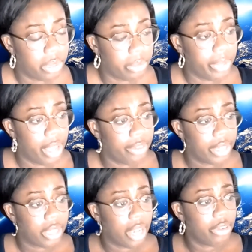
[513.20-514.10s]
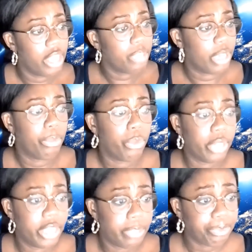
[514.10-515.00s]
ethnic diverse people
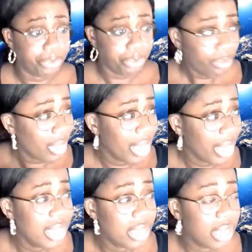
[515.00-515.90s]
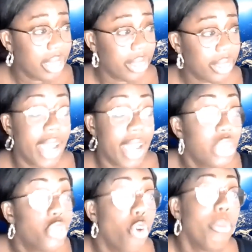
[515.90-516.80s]
it is
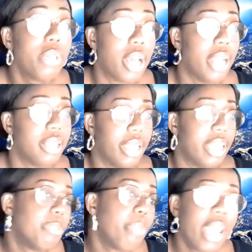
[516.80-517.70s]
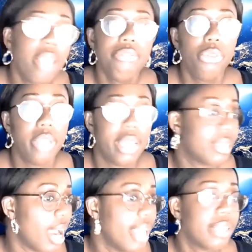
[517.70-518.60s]
traumatizing. It's painful,
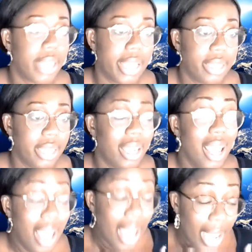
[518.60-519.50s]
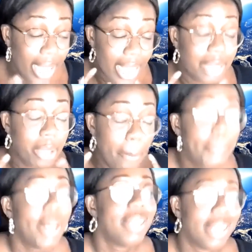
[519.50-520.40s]
it's isolating, and it's
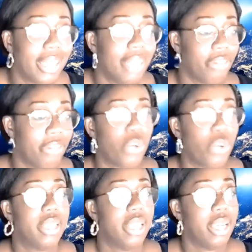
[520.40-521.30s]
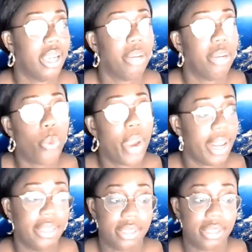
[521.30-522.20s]
abundantly frustrating in
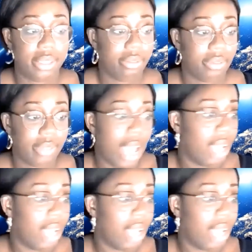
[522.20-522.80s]
ways that,